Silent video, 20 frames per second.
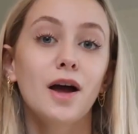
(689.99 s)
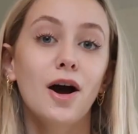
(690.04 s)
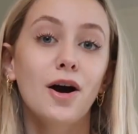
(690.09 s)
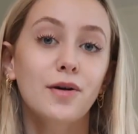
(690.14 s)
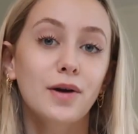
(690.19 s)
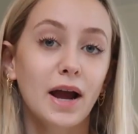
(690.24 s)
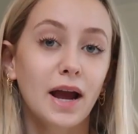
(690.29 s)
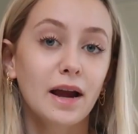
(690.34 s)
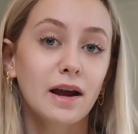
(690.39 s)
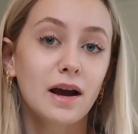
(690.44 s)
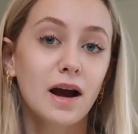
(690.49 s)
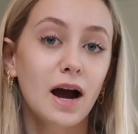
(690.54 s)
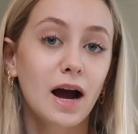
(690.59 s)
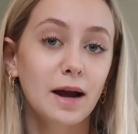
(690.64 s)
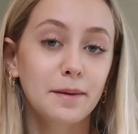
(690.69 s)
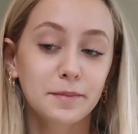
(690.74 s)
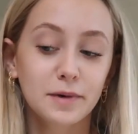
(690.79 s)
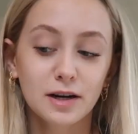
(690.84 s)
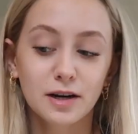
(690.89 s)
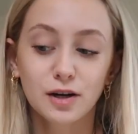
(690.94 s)
Okay,
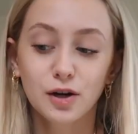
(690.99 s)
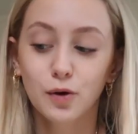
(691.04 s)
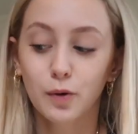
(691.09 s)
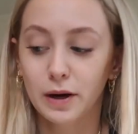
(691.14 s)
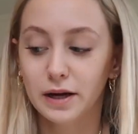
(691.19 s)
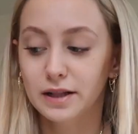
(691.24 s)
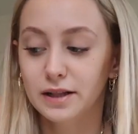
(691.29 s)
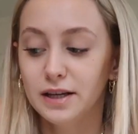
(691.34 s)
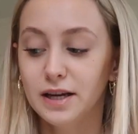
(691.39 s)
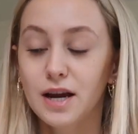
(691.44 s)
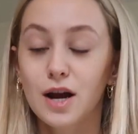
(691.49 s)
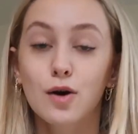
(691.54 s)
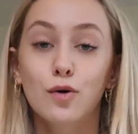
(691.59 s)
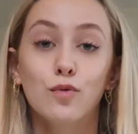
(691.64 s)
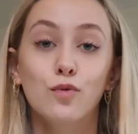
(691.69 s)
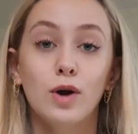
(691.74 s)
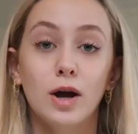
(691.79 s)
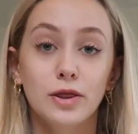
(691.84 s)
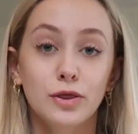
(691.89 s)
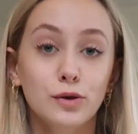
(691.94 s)
I'm gonna quickly
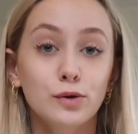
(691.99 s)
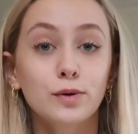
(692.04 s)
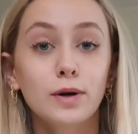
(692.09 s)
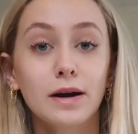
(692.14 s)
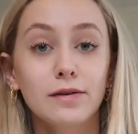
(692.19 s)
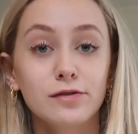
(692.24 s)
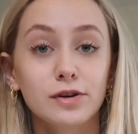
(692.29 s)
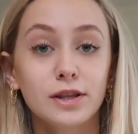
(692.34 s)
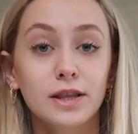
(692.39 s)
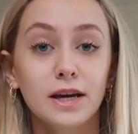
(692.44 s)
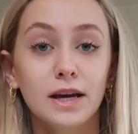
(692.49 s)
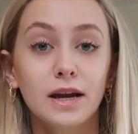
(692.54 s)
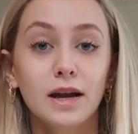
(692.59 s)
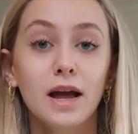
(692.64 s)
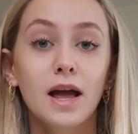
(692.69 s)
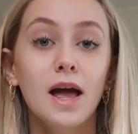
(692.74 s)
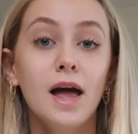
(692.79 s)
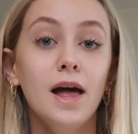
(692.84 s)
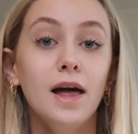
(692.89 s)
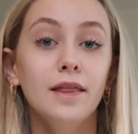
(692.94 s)
run through
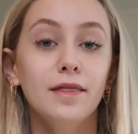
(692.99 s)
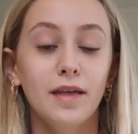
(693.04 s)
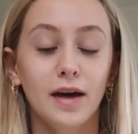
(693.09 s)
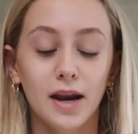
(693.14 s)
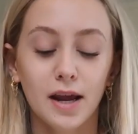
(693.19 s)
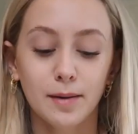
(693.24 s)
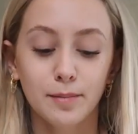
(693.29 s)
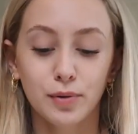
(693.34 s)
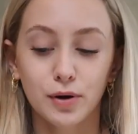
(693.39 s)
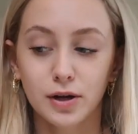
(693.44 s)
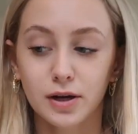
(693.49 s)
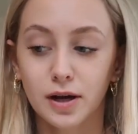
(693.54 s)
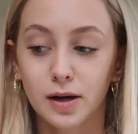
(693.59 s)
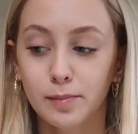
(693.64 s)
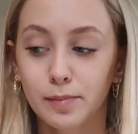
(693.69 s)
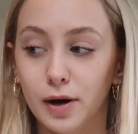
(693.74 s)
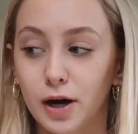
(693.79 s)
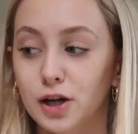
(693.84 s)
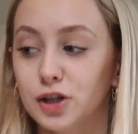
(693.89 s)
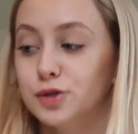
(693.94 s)
everything that I'm putting
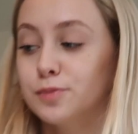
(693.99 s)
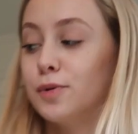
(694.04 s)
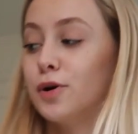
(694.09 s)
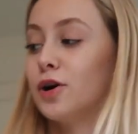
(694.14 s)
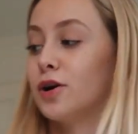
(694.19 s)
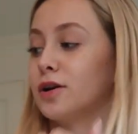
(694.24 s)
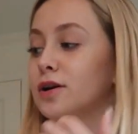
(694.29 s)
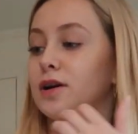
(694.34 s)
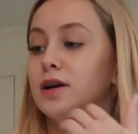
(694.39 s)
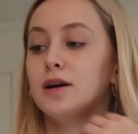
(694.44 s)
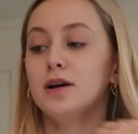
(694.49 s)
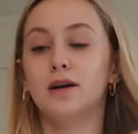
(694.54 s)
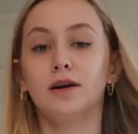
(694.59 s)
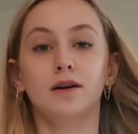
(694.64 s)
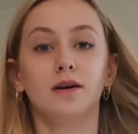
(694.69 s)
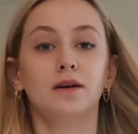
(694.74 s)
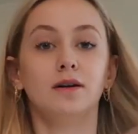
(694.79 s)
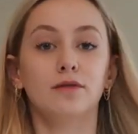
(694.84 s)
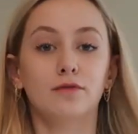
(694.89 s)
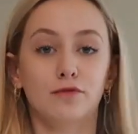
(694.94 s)
on Poshmark
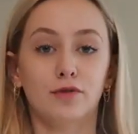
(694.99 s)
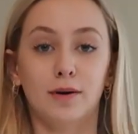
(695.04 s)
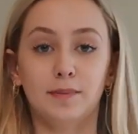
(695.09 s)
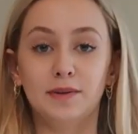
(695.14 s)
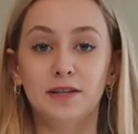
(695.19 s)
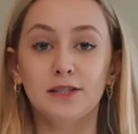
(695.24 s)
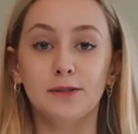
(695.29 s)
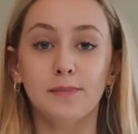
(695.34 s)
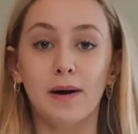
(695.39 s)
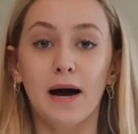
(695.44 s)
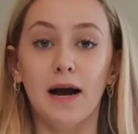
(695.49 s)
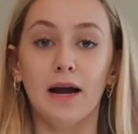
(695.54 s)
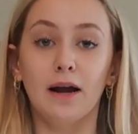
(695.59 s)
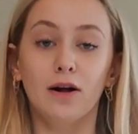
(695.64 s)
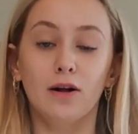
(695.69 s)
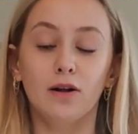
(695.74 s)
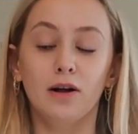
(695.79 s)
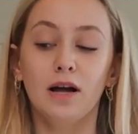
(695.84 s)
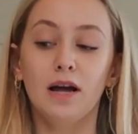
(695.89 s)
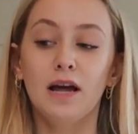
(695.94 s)
from this
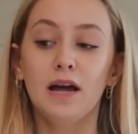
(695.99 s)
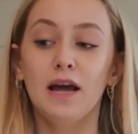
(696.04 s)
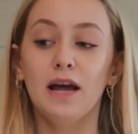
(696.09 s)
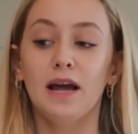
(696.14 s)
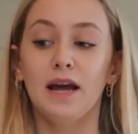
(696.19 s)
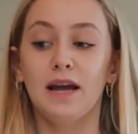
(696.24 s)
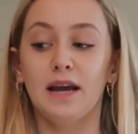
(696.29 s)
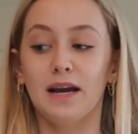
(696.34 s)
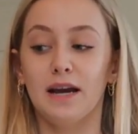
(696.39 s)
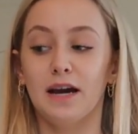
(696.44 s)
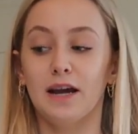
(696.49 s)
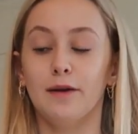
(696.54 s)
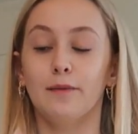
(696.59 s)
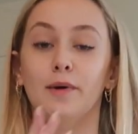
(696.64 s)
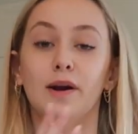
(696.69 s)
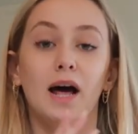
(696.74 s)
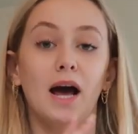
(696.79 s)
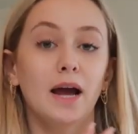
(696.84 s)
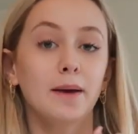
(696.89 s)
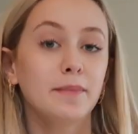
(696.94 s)
pile. And
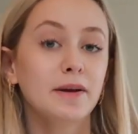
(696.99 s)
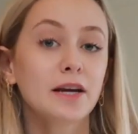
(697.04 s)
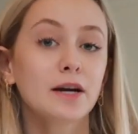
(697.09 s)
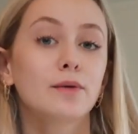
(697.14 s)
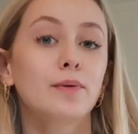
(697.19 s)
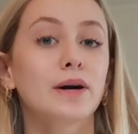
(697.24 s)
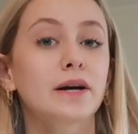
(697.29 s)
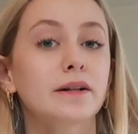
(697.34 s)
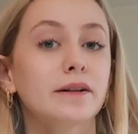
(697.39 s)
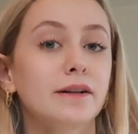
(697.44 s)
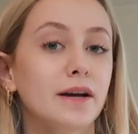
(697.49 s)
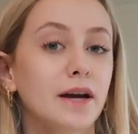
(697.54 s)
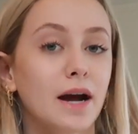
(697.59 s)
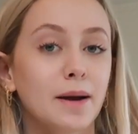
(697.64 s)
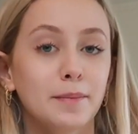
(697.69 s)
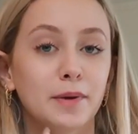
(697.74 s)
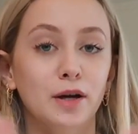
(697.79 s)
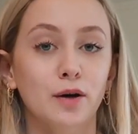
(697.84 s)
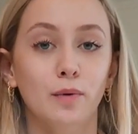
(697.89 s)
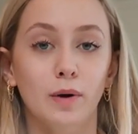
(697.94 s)
when I mean quickly, I
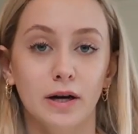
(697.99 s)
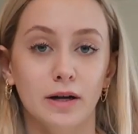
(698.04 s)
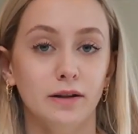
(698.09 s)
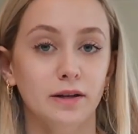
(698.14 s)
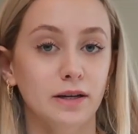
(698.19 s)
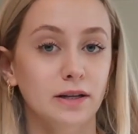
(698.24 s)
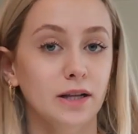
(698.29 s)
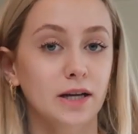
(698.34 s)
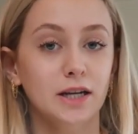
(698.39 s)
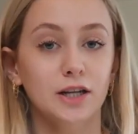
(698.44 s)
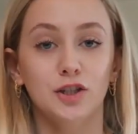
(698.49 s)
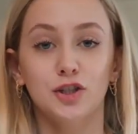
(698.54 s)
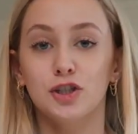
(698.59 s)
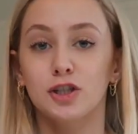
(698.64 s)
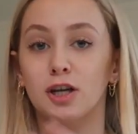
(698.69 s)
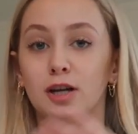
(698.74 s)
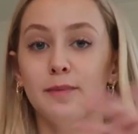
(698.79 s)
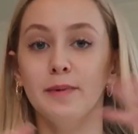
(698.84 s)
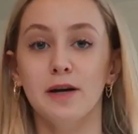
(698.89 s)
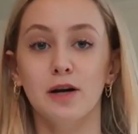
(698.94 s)
mean quickly. Like, it's
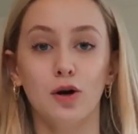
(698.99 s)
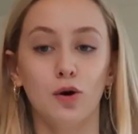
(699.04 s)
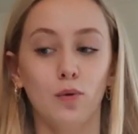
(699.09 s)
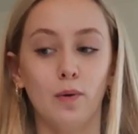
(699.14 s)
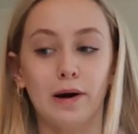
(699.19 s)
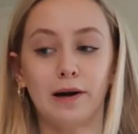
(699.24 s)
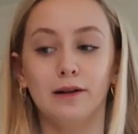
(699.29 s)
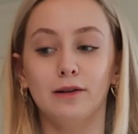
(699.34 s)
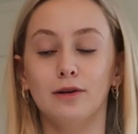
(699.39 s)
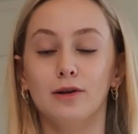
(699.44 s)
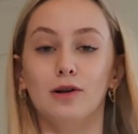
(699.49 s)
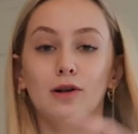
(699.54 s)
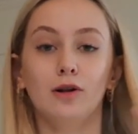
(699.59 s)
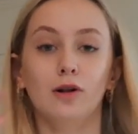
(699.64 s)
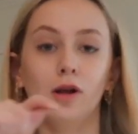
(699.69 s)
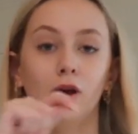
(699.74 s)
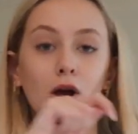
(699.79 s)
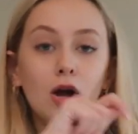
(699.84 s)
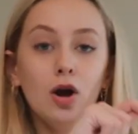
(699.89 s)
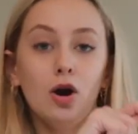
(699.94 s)
just gonna be a quick
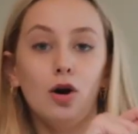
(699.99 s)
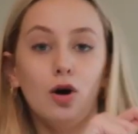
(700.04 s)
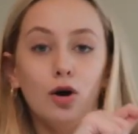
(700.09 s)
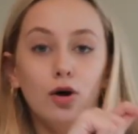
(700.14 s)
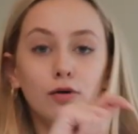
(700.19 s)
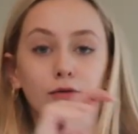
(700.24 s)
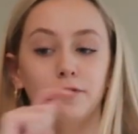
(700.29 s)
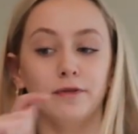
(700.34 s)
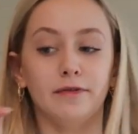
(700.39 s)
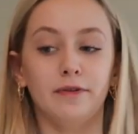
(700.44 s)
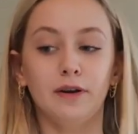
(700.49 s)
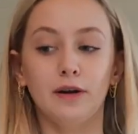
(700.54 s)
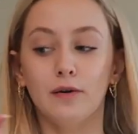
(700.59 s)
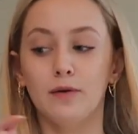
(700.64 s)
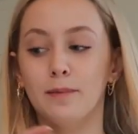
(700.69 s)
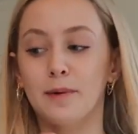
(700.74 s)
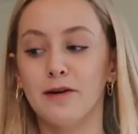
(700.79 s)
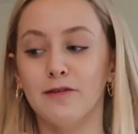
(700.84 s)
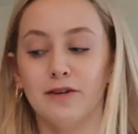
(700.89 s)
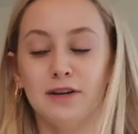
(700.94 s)
little overview.
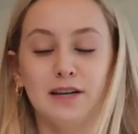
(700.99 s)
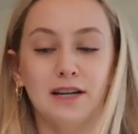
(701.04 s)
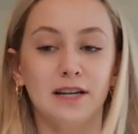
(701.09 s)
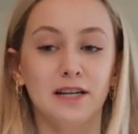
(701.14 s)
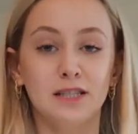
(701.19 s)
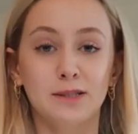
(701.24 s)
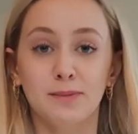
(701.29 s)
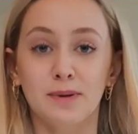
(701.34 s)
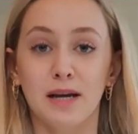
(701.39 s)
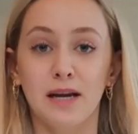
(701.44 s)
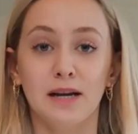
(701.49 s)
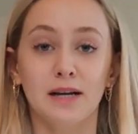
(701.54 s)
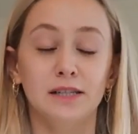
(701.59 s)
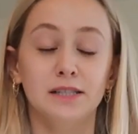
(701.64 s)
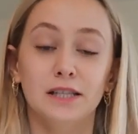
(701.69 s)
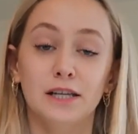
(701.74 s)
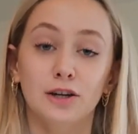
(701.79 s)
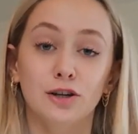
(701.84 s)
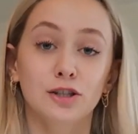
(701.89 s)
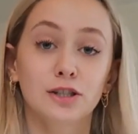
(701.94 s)
I'm not really gonna explain
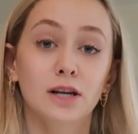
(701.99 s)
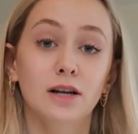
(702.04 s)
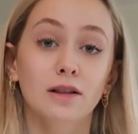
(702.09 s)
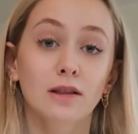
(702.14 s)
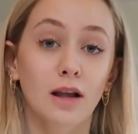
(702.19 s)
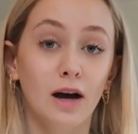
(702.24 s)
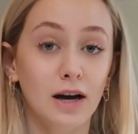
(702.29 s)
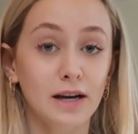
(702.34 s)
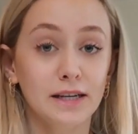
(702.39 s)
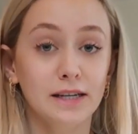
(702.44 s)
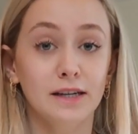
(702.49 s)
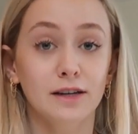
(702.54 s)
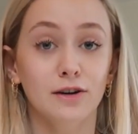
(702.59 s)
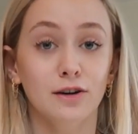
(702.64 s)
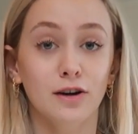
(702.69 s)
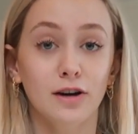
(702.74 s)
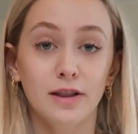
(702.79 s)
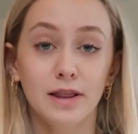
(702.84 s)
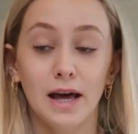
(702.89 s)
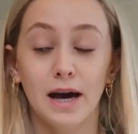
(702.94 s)
because there's a lot here
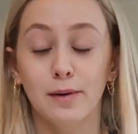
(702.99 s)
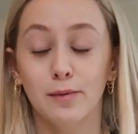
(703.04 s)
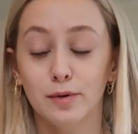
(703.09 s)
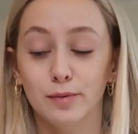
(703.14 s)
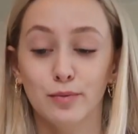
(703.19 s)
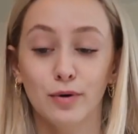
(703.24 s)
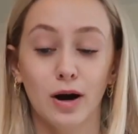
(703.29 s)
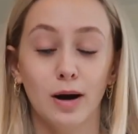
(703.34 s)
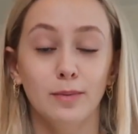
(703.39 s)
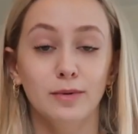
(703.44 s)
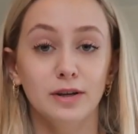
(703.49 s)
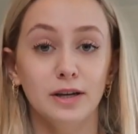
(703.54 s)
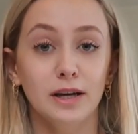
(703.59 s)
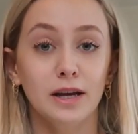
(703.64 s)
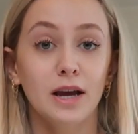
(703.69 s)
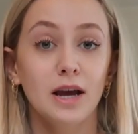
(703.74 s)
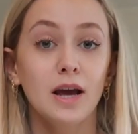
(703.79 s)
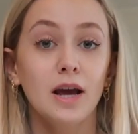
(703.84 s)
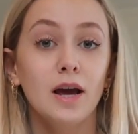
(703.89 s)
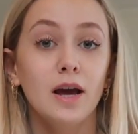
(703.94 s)
and that would probably